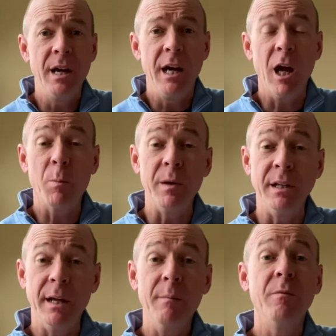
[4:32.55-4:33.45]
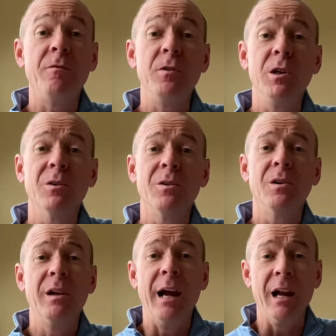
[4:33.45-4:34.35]
helping them
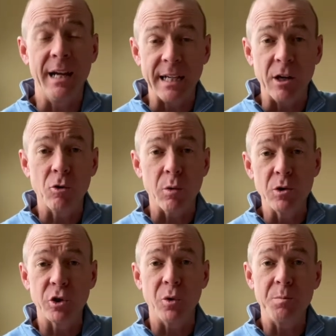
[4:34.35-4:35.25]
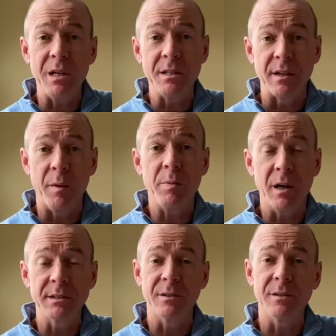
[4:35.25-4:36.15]
feel like a crucial piece of the
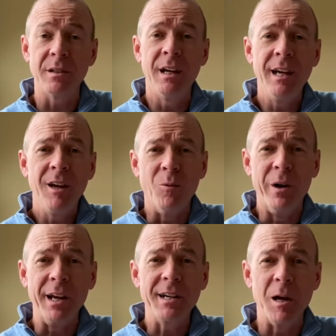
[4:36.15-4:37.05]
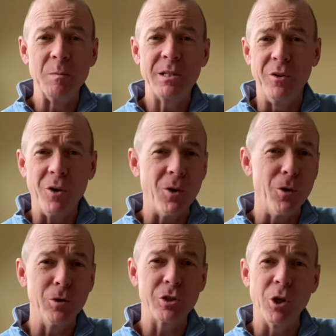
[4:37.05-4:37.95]
puzzle when it comes to the
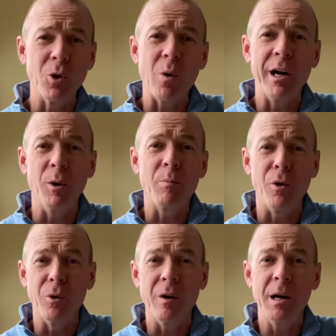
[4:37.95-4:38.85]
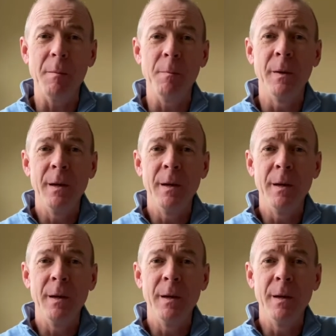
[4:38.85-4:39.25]
whole show choir program.